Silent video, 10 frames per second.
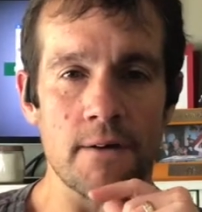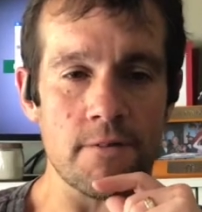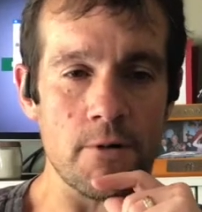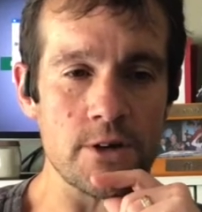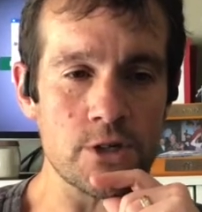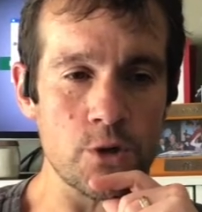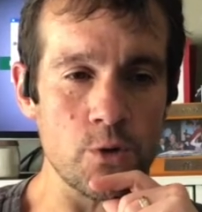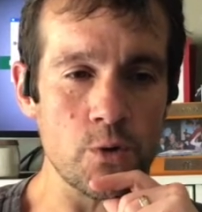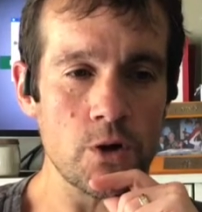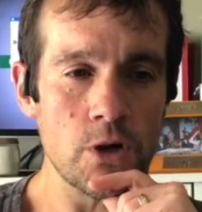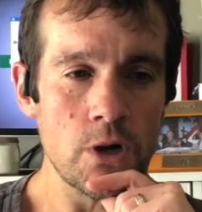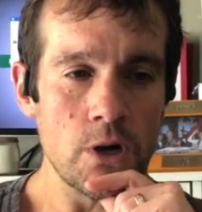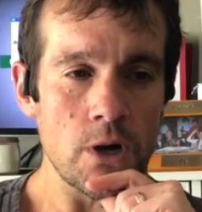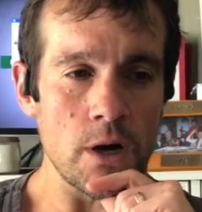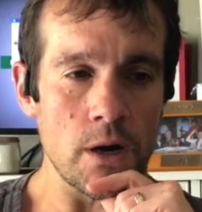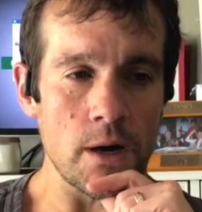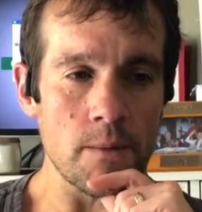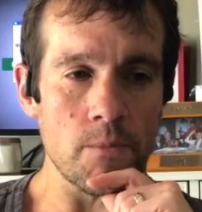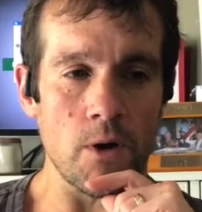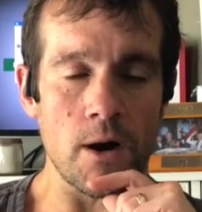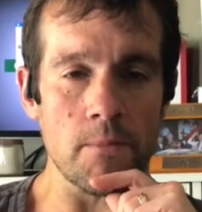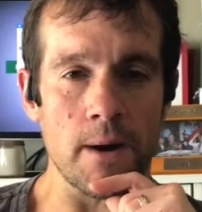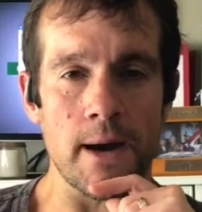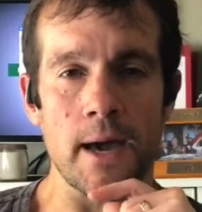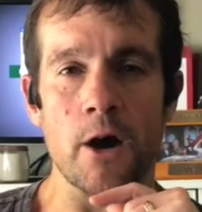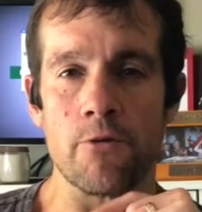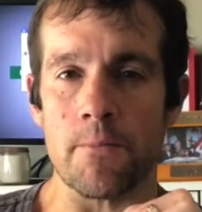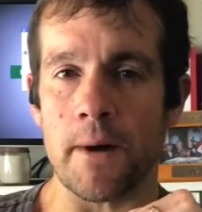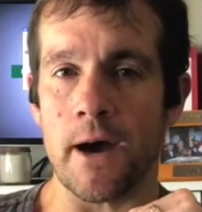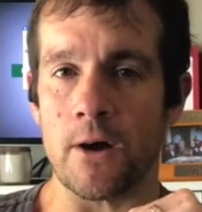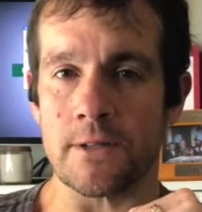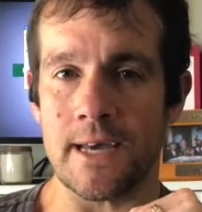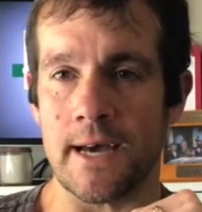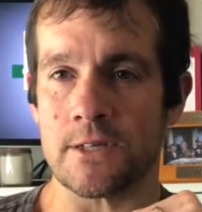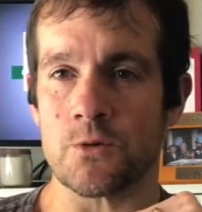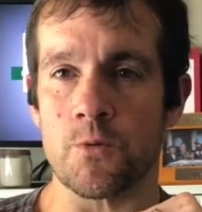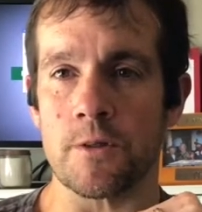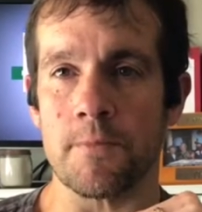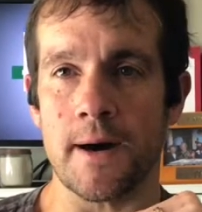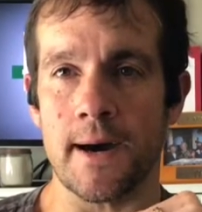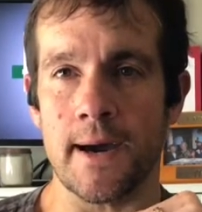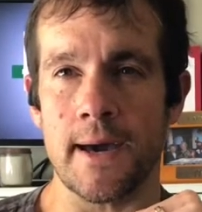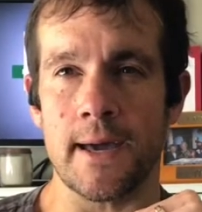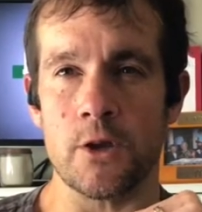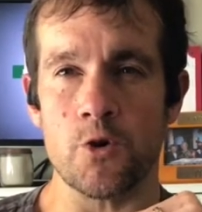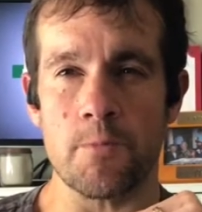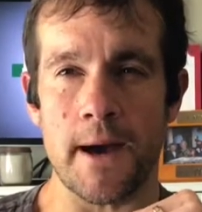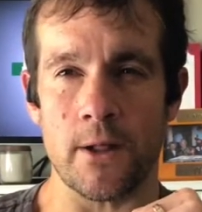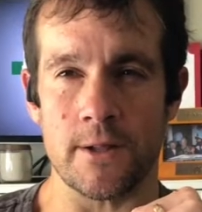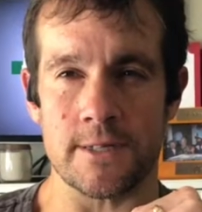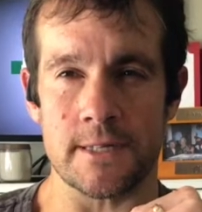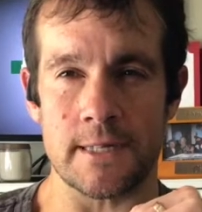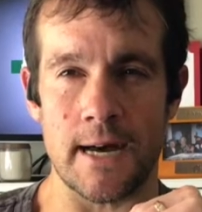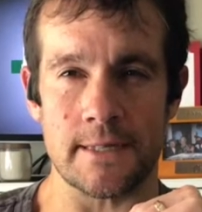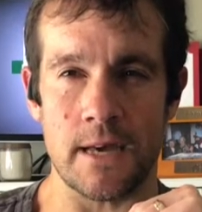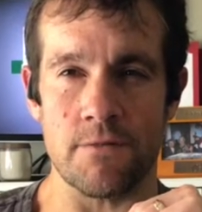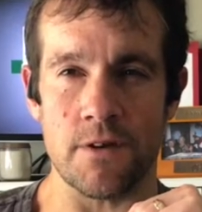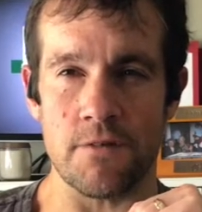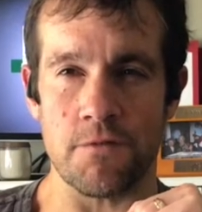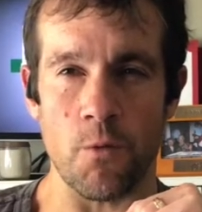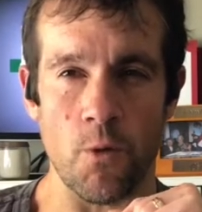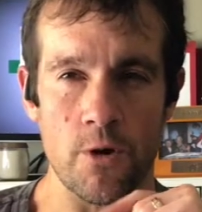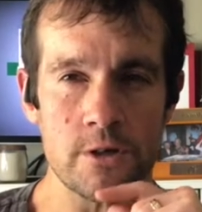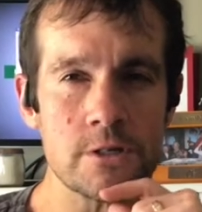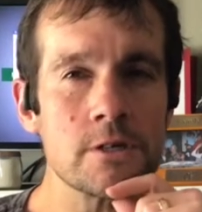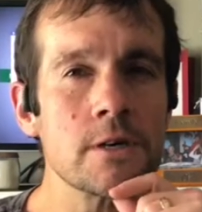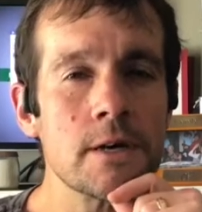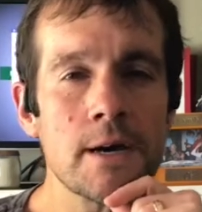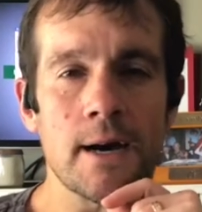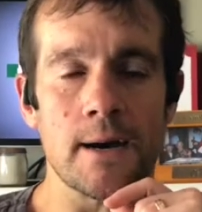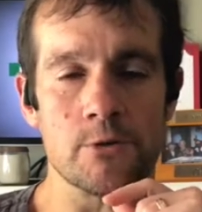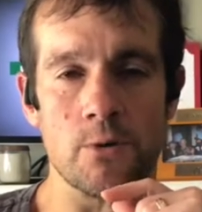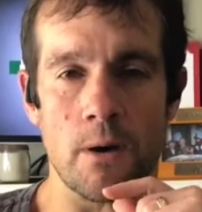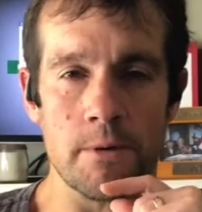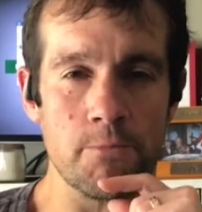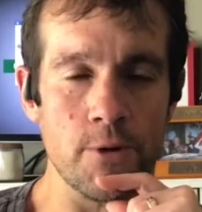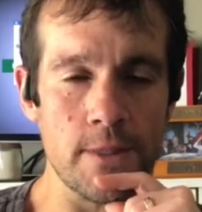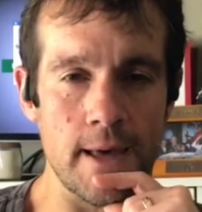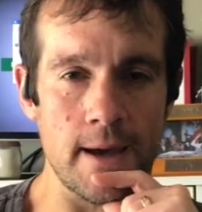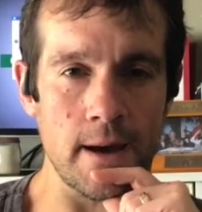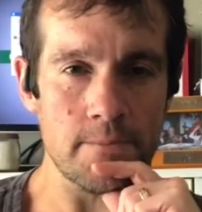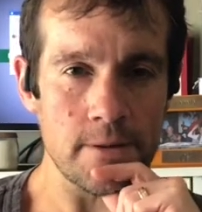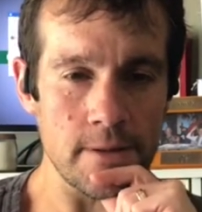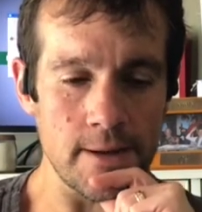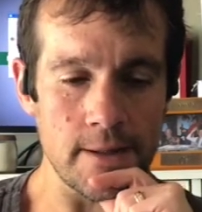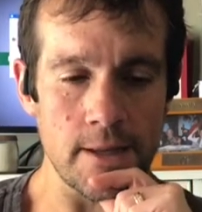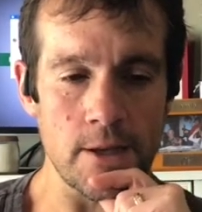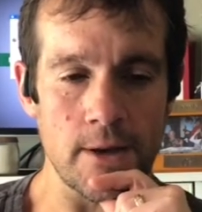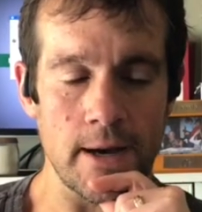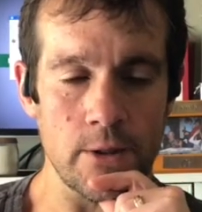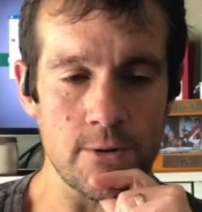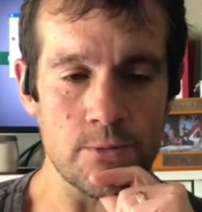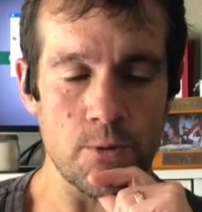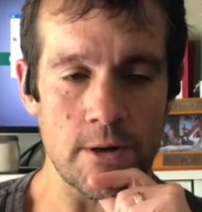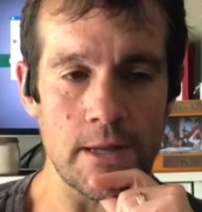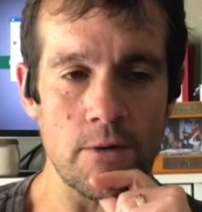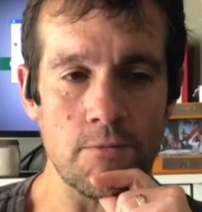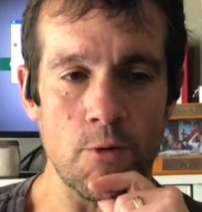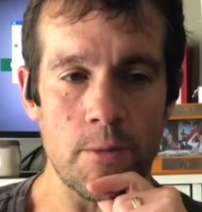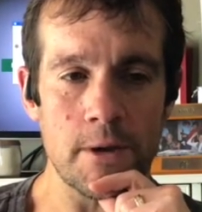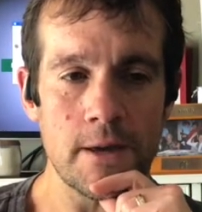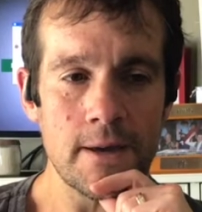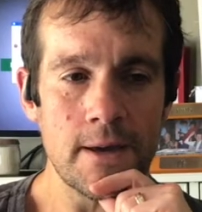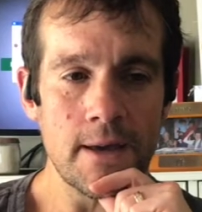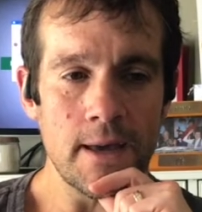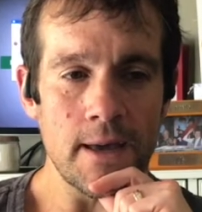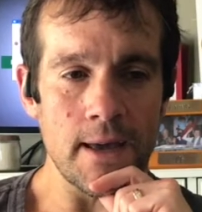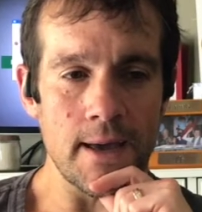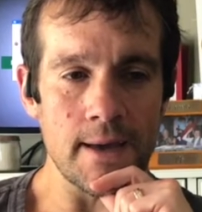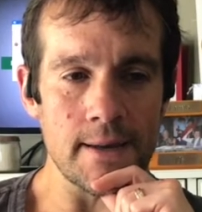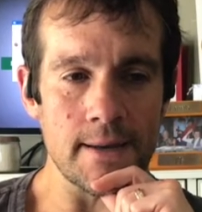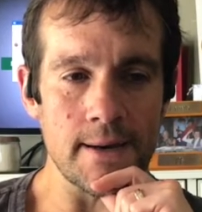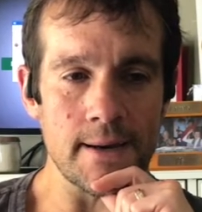very soon on my 100-mile test with my New Balance Zante V4s. So I'll be putting that up. I'll let you know how those worked out for me. And